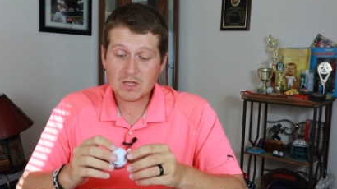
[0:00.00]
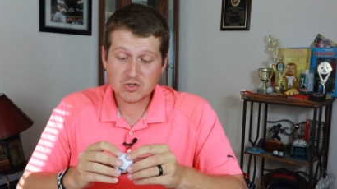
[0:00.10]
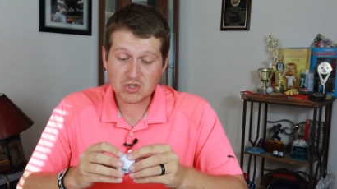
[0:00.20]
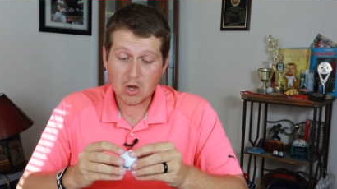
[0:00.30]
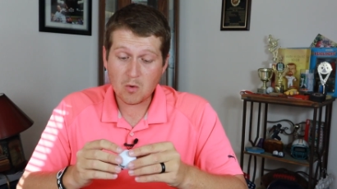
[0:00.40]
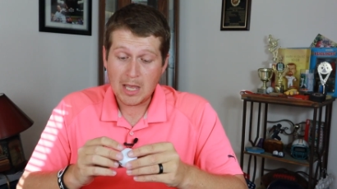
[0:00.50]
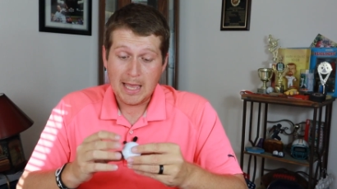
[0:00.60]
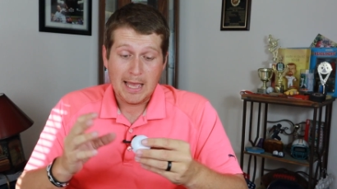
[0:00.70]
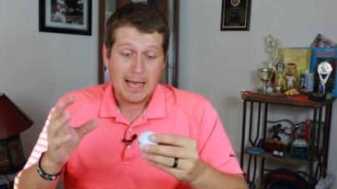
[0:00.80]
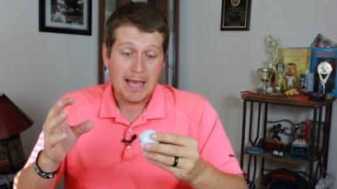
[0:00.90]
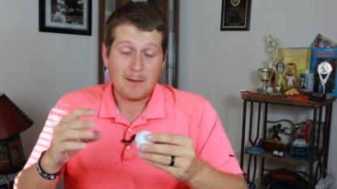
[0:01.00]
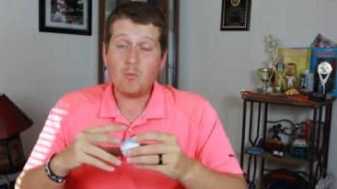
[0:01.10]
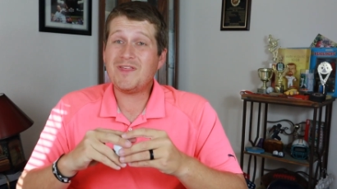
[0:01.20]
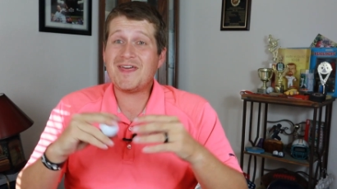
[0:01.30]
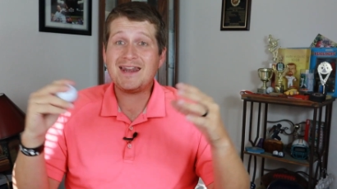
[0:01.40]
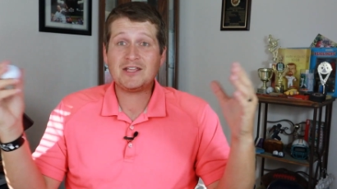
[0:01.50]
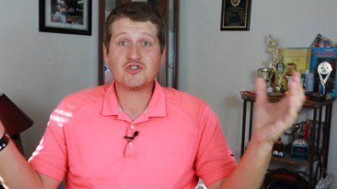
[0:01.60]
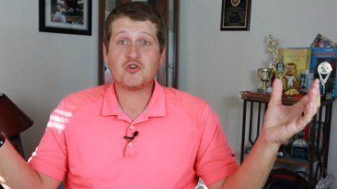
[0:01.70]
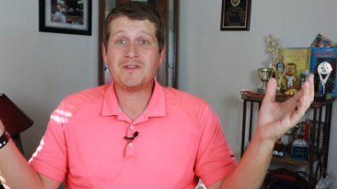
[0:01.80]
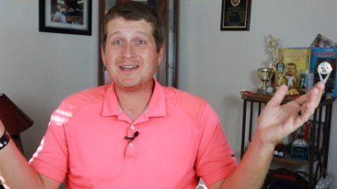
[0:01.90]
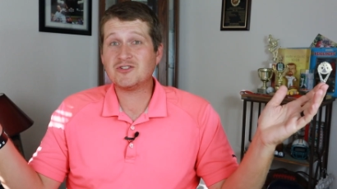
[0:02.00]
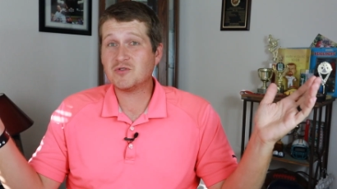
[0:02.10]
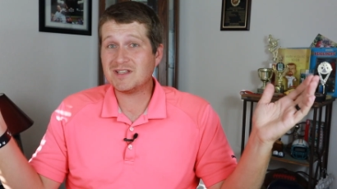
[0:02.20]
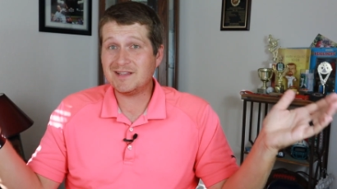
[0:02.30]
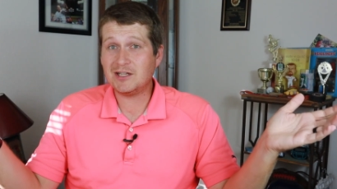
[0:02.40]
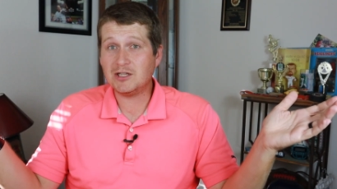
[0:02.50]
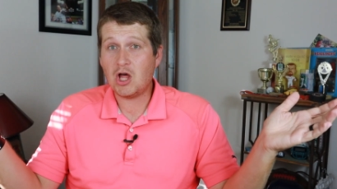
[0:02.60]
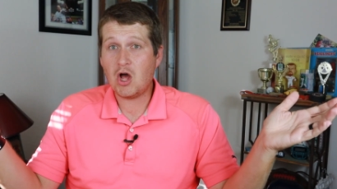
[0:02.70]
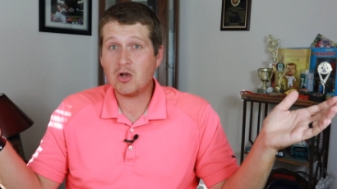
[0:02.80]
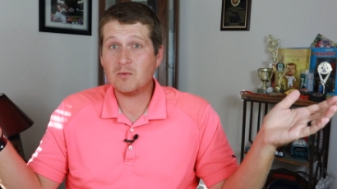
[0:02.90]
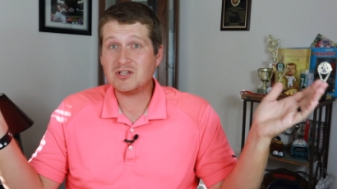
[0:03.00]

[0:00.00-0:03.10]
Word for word: So um, with that intro, that intro is a little long.